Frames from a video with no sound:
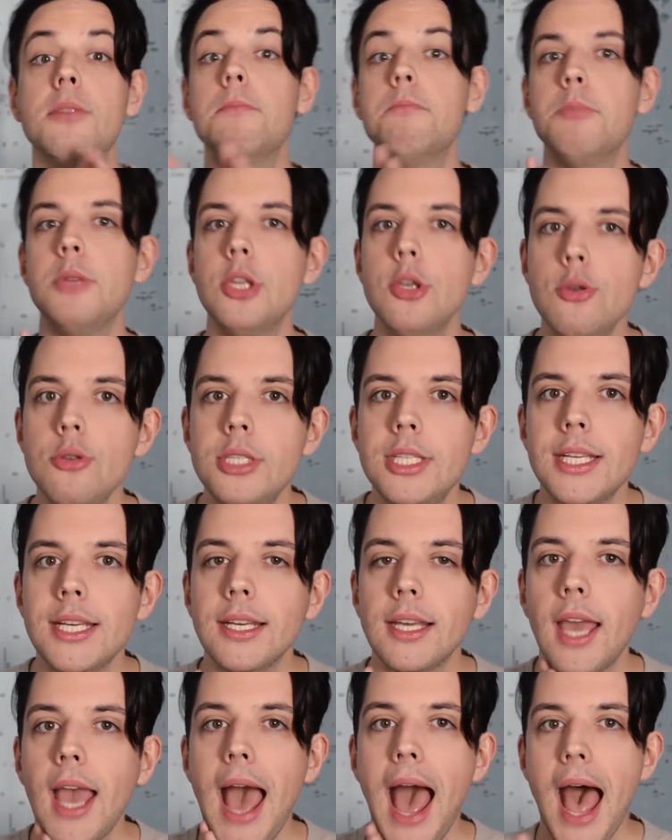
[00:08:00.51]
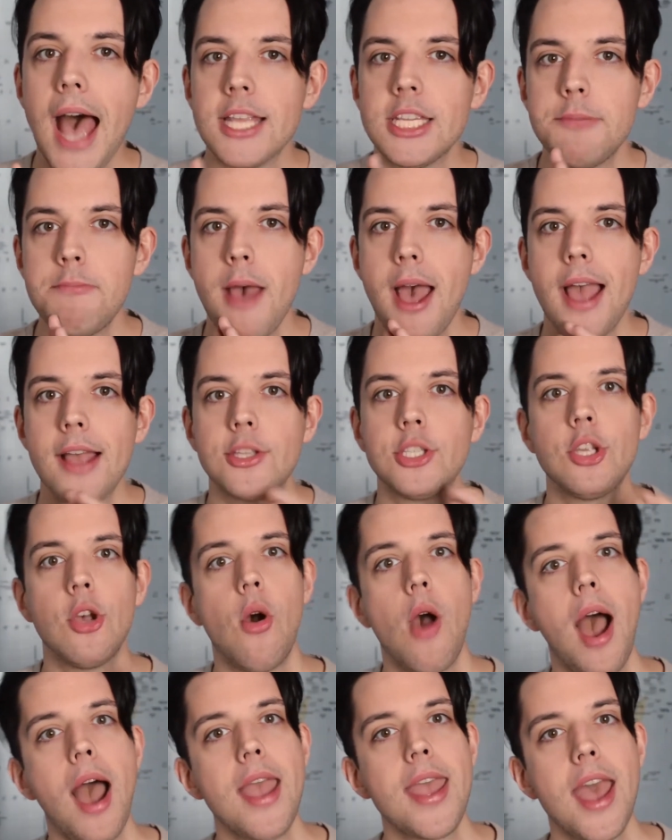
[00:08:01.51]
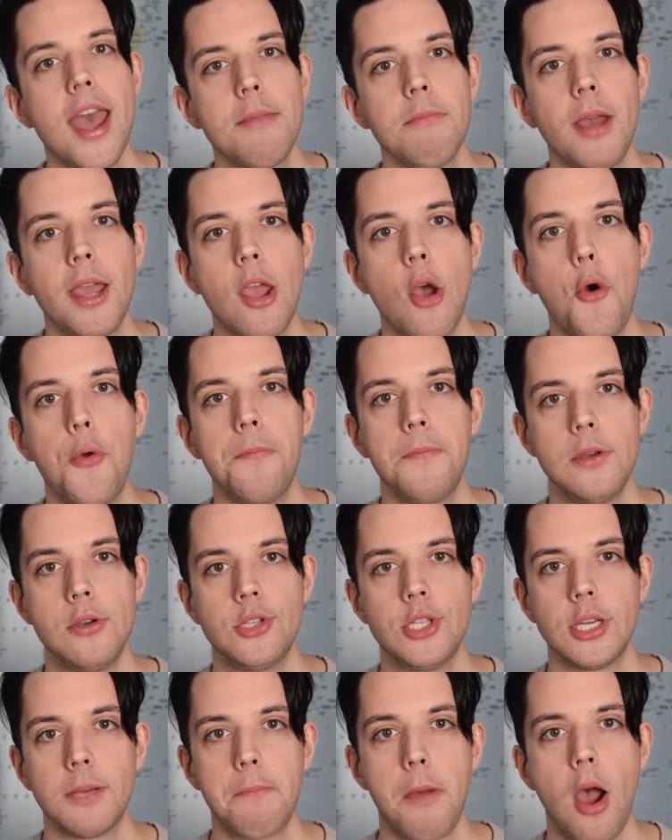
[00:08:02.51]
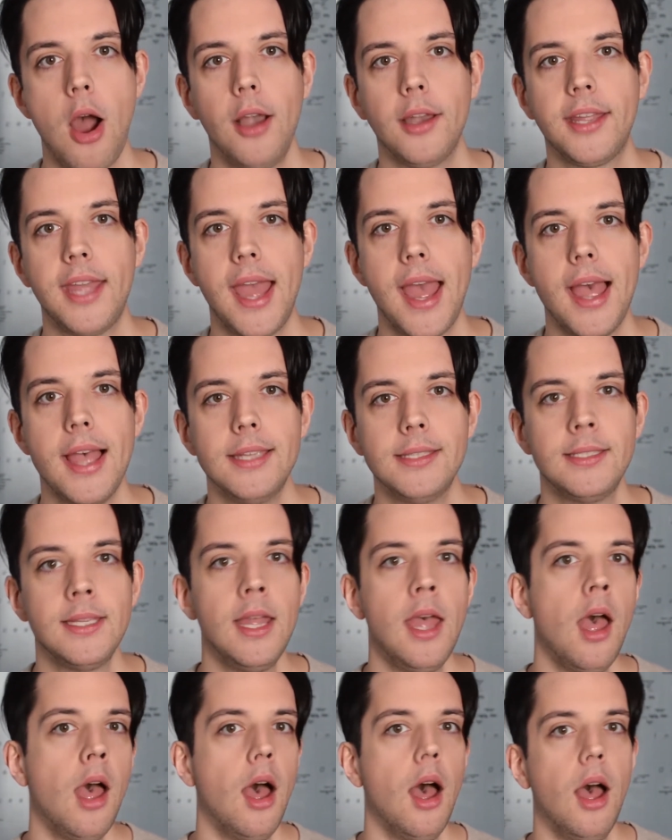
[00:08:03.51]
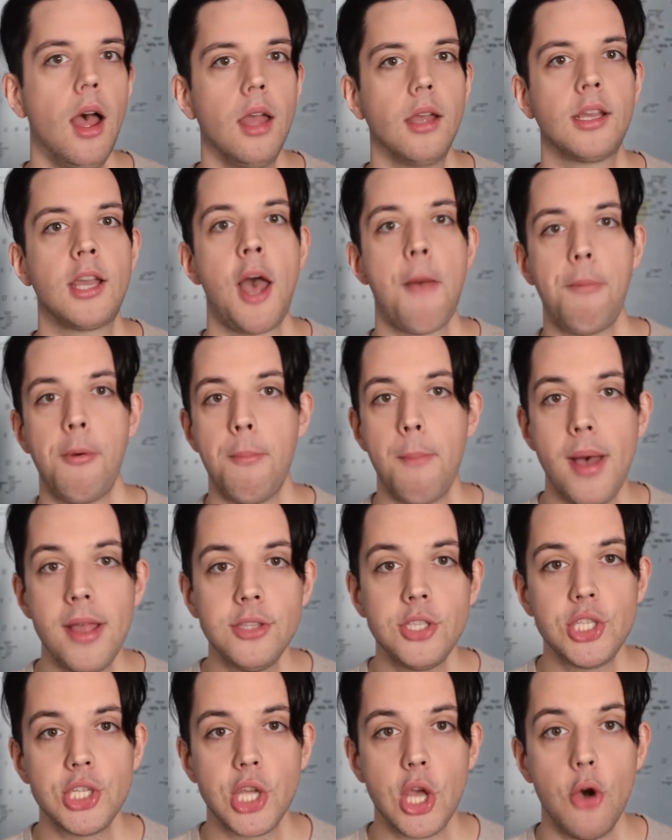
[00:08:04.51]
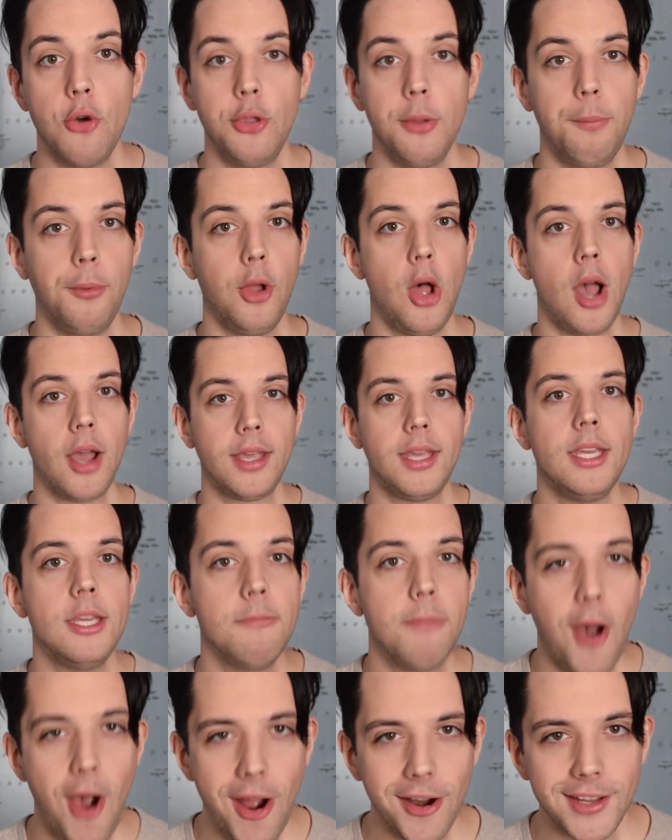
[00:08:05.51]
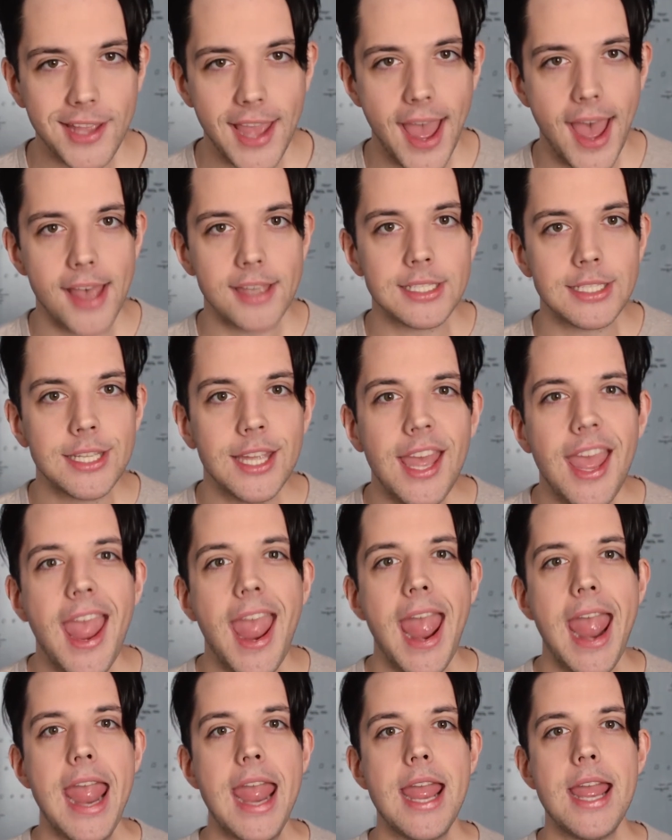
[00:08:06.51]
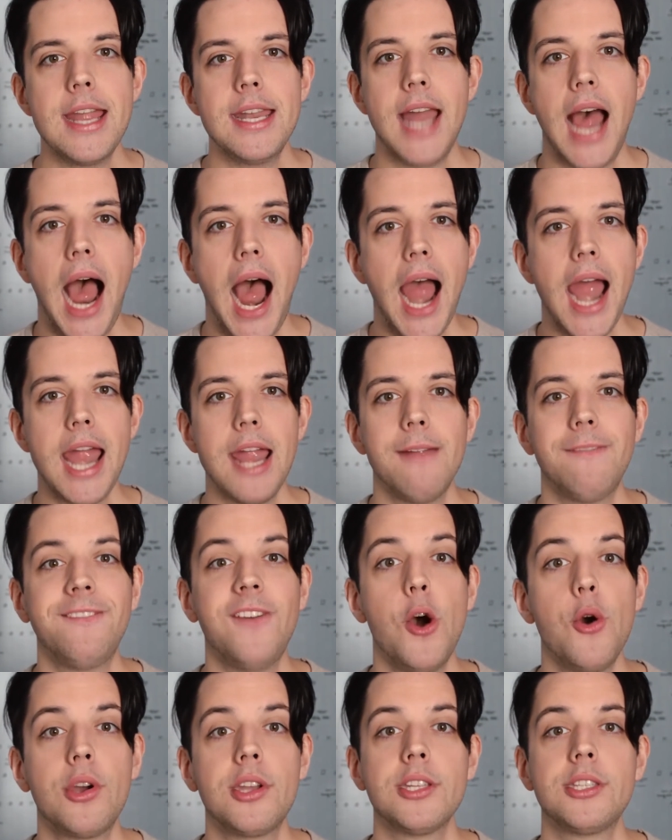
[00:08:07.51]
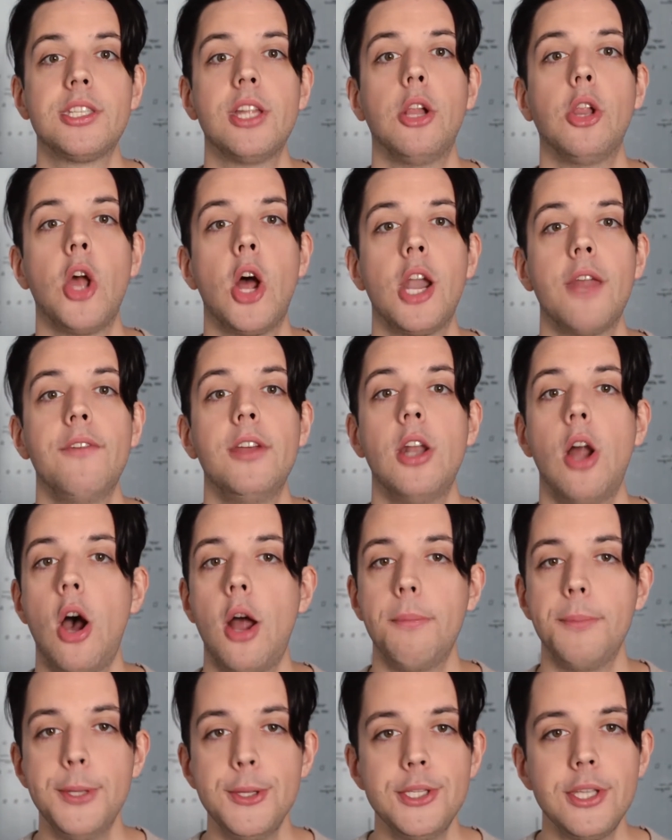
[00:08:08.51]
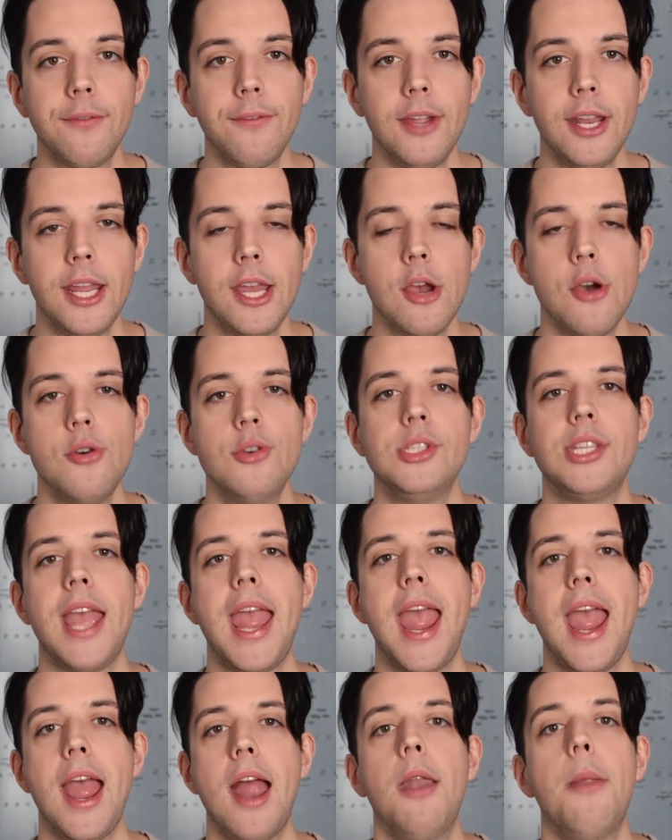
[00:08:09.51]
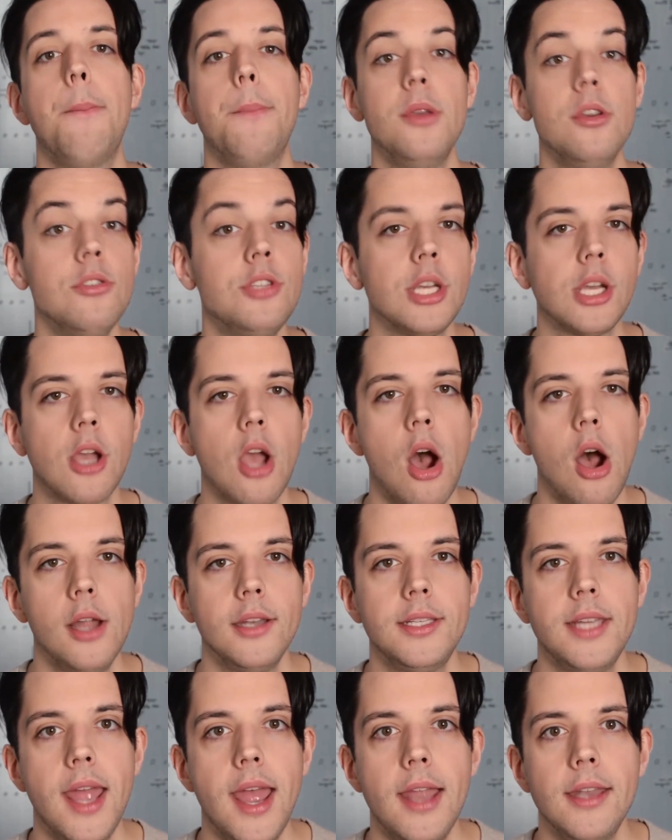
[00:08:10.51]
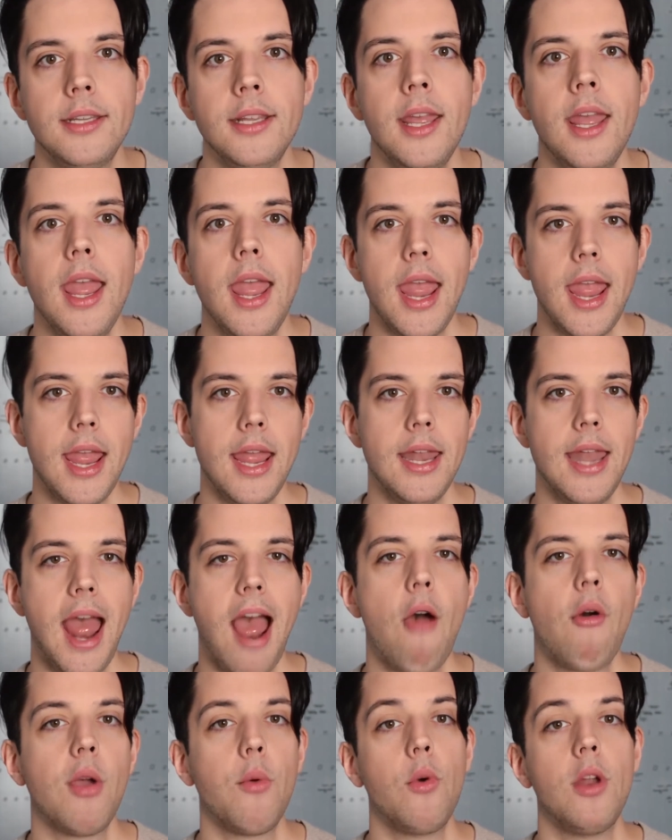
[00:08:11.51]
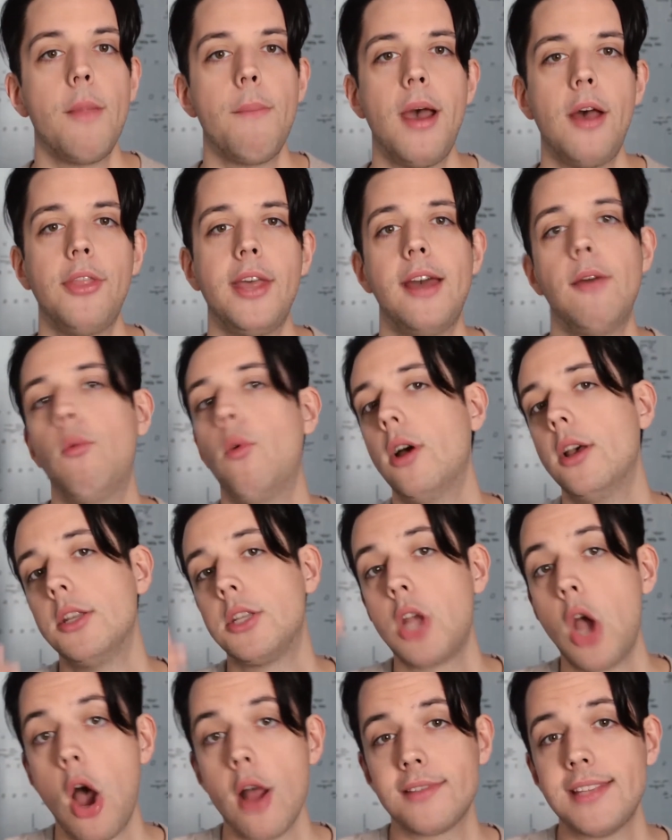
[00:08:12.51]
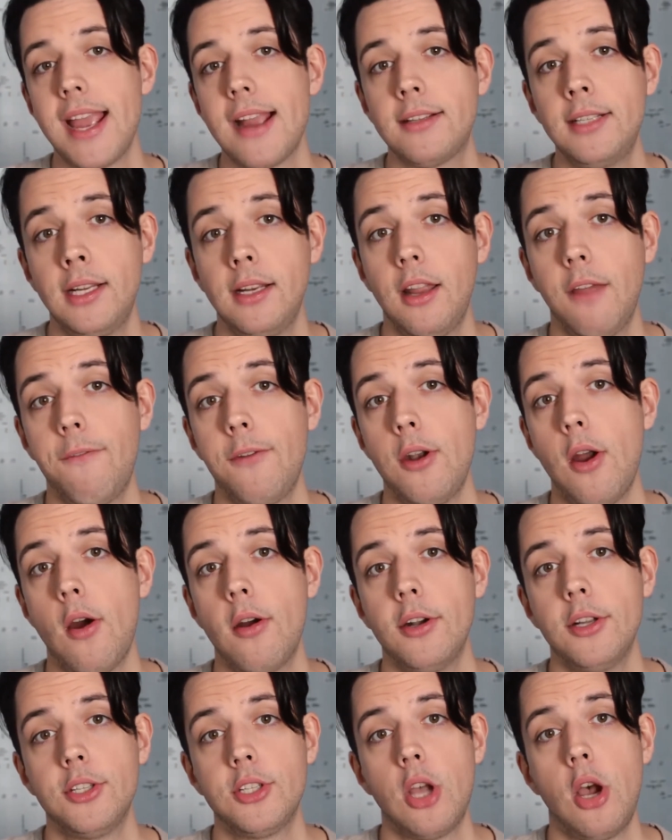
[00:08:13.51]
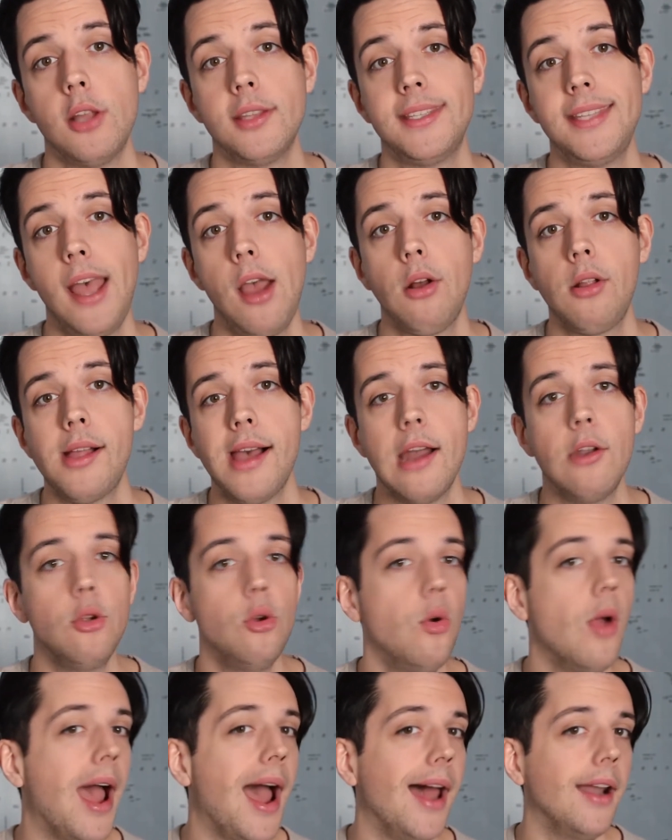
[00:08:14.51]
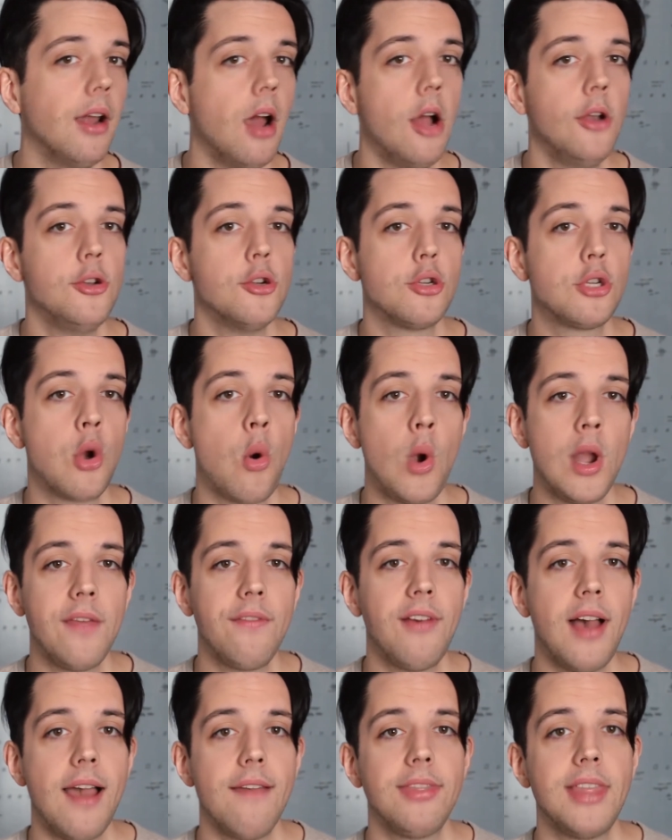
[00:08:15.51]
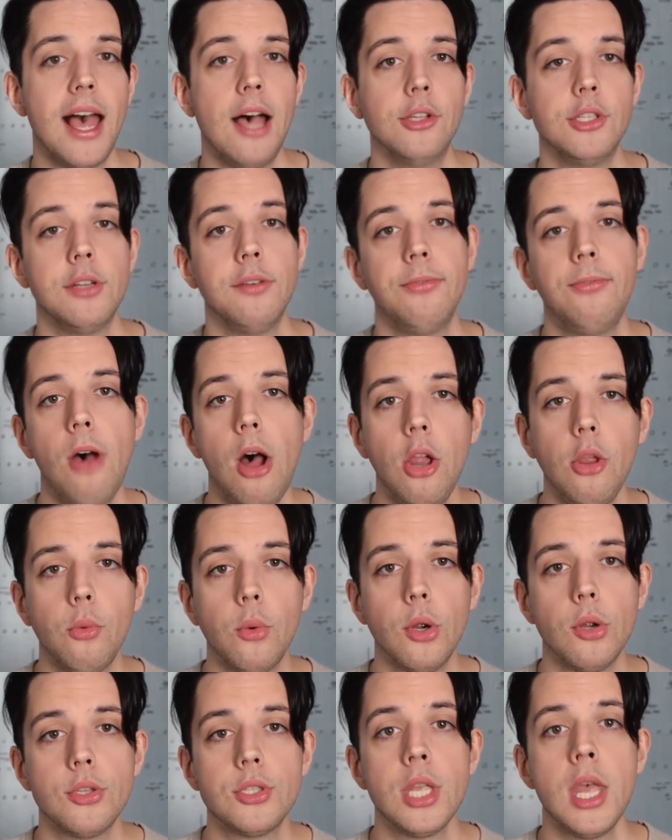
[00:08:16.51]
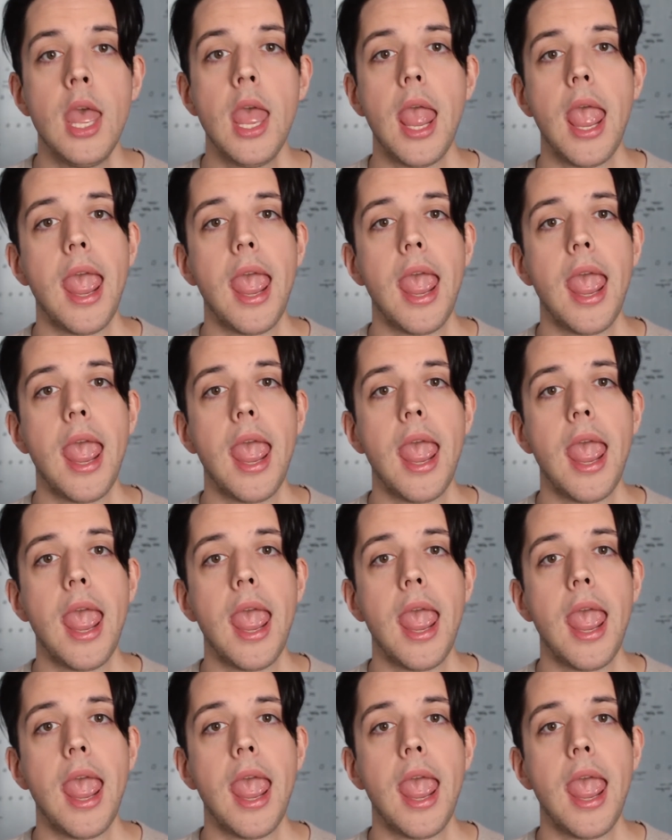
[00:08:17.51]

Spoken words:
the music aspect. So I had my own music podcast a couple months ago, the Block E podcast, and I focused a lot of it on music videos and music content. And how I went about that was contacting different artists on SoundCloud who had under 25,000 followers.